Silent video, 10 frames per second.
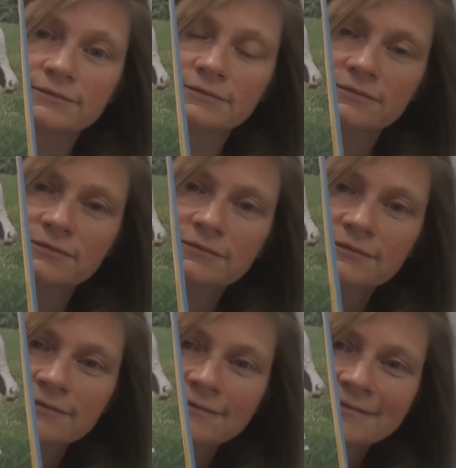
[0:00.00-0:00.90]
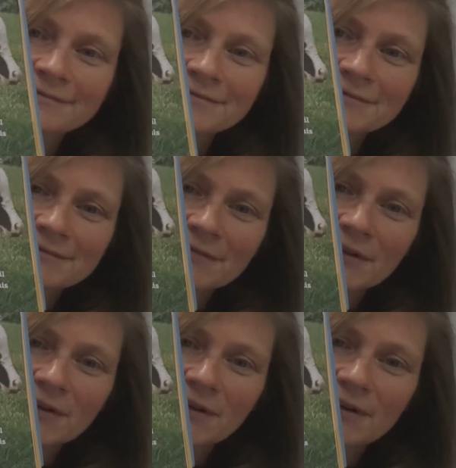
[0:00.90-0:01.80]

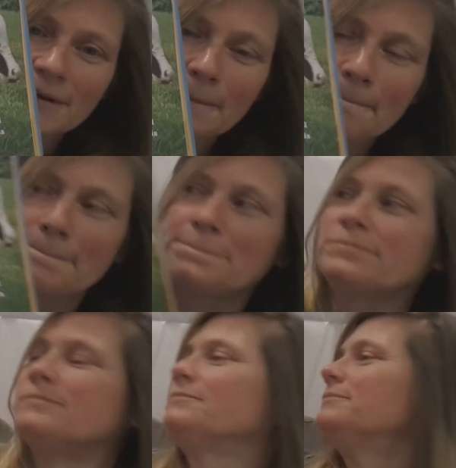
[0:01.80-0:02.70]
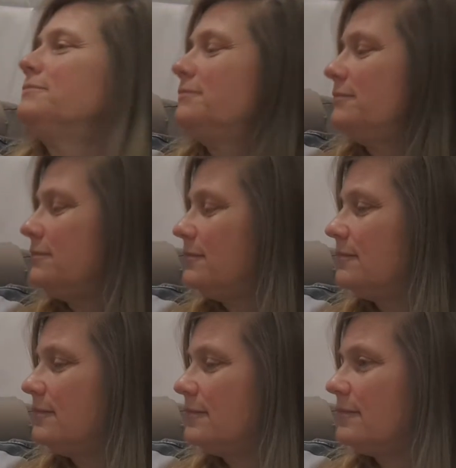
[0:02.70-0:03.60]

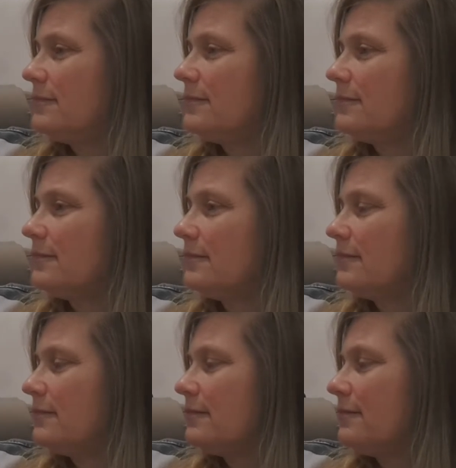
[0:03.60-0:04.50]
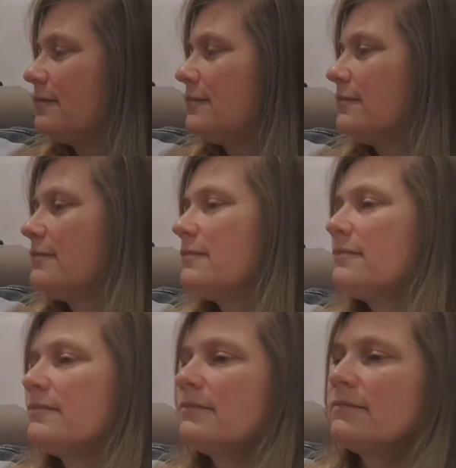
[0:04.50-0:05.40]

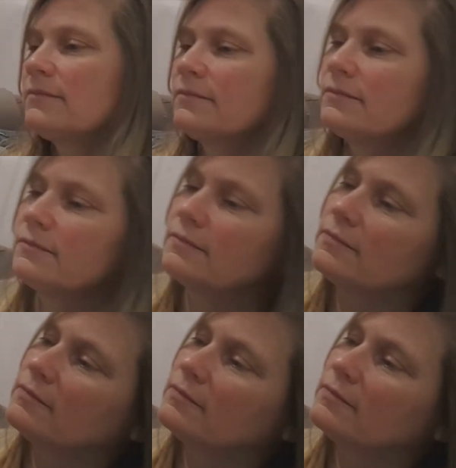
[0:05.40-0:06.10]
[no speech]